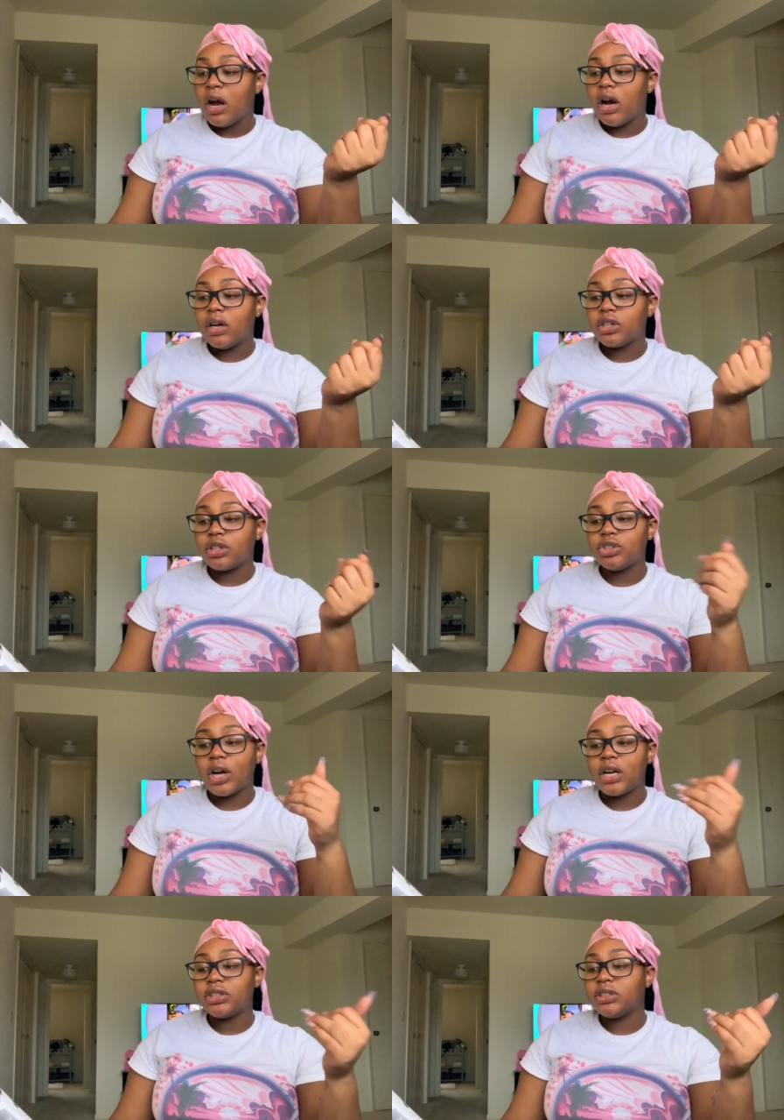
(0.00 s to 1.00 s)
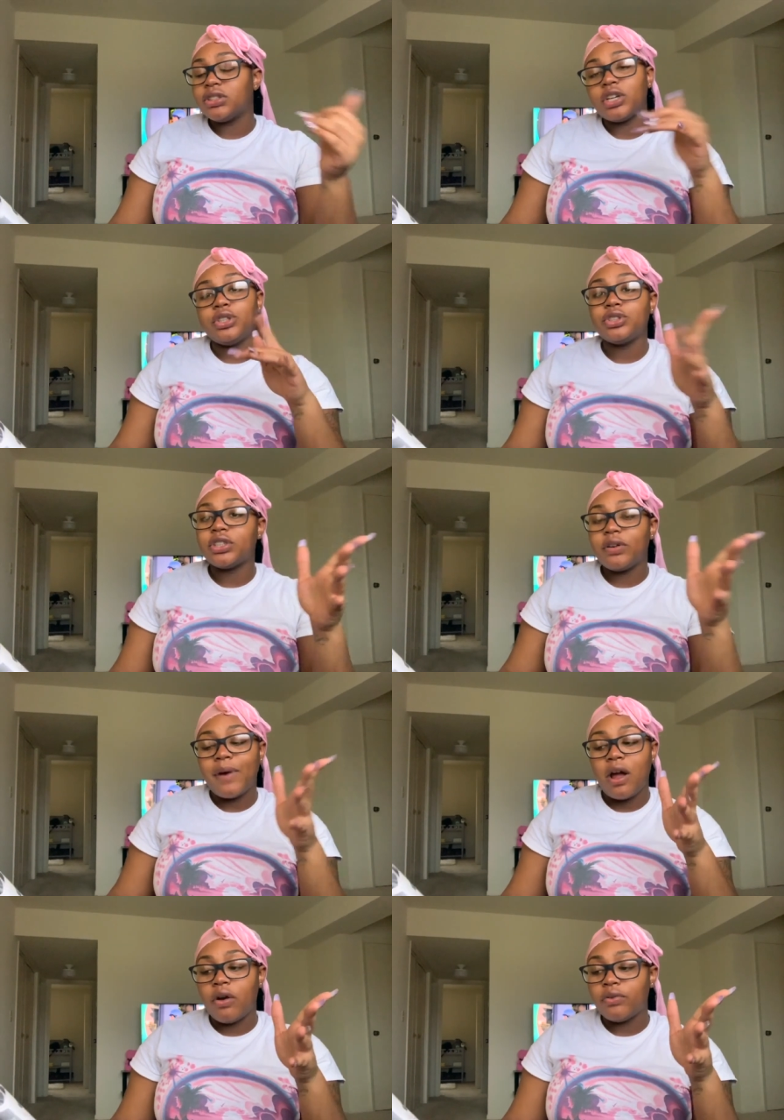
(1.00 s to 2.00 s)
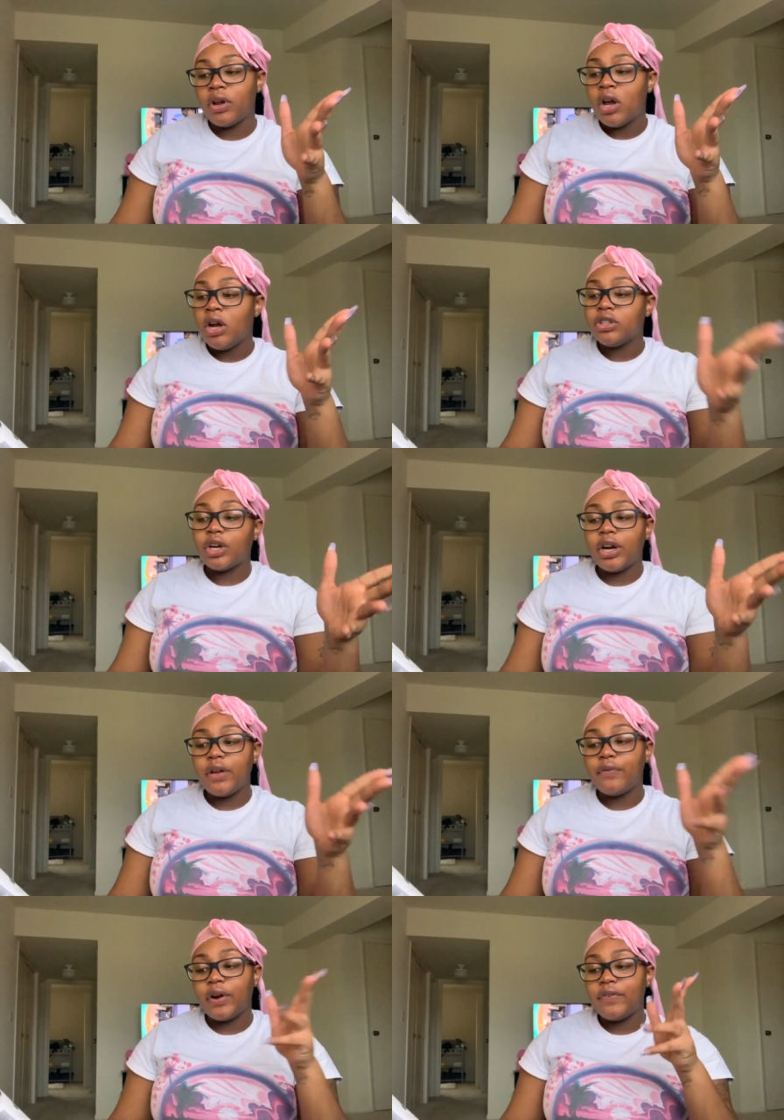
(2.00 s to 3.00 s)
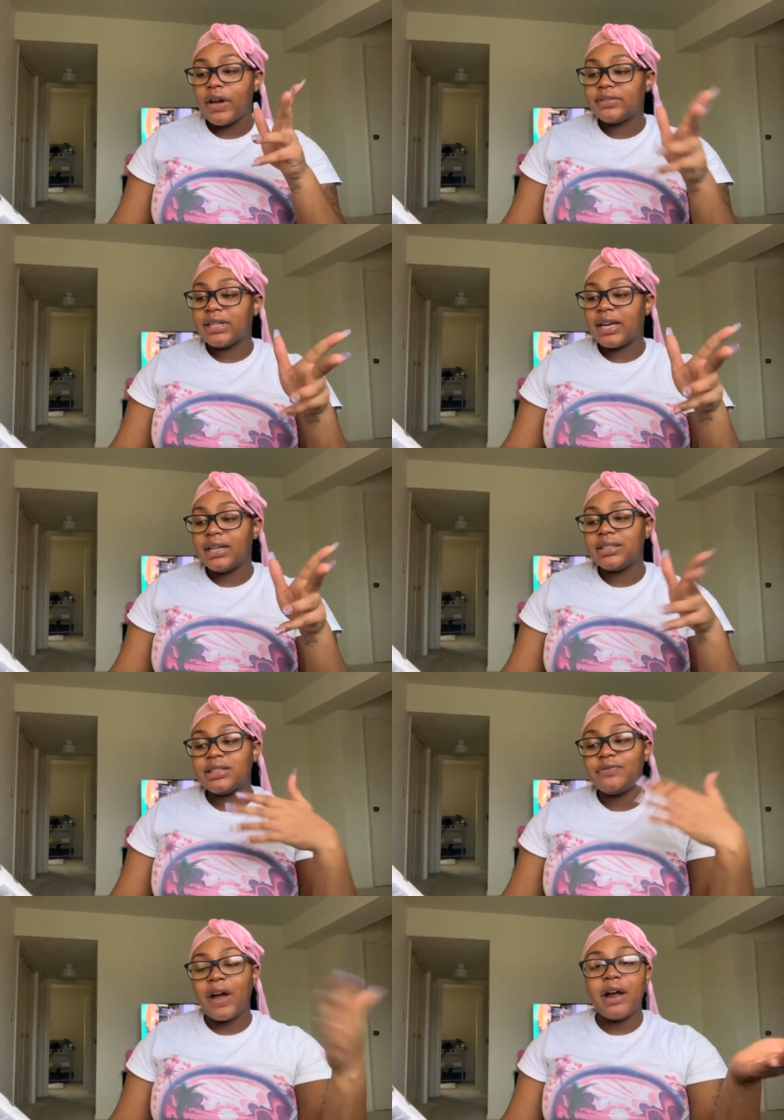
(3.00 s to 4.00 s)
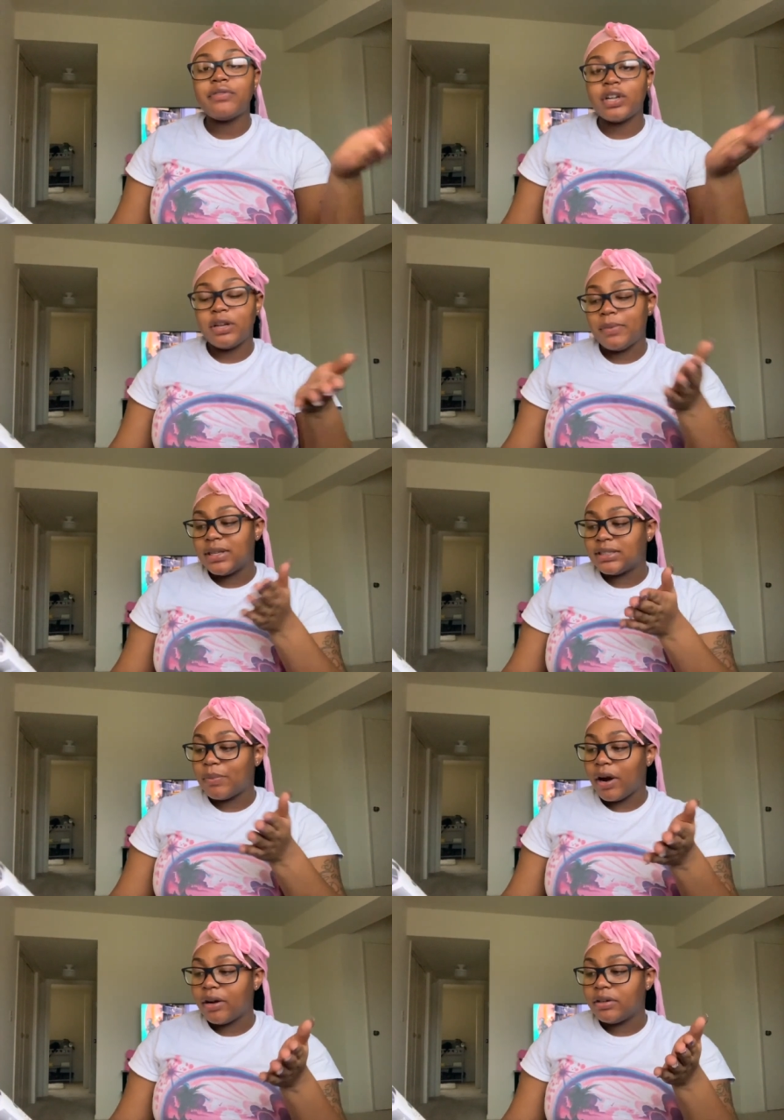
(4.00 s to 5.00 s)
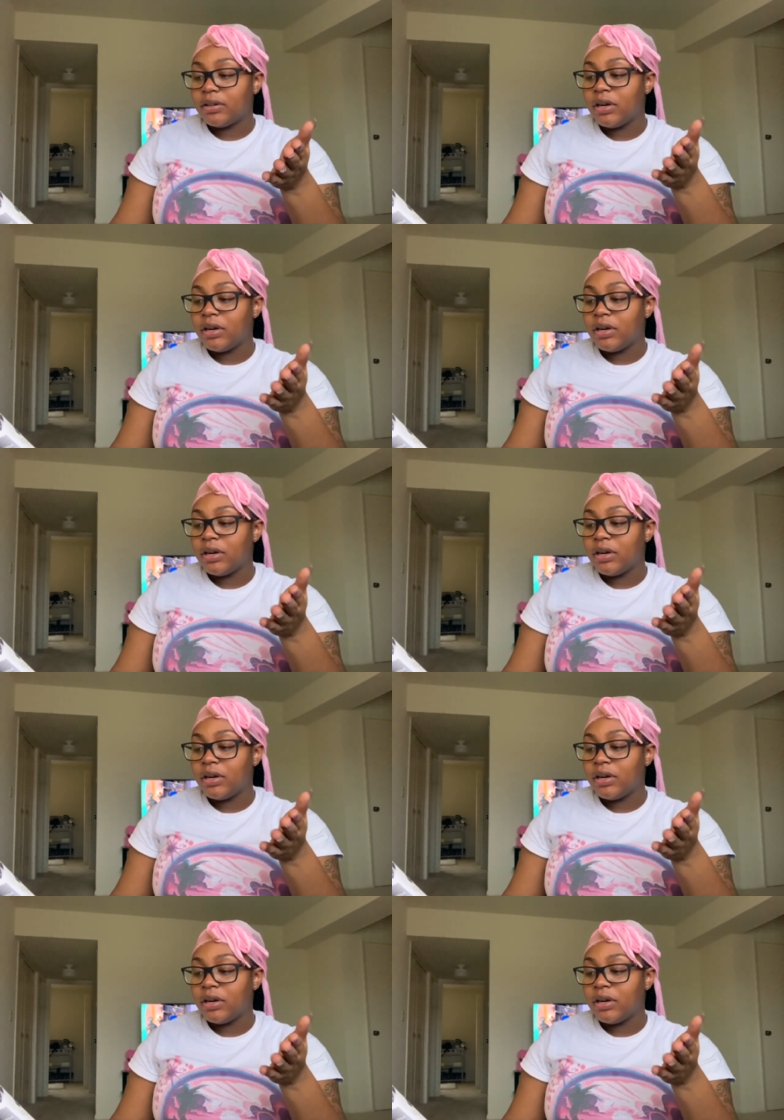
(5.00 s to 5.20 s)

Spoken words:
The contractions are usually around 30-45 seconds, 5-30 minutes apart,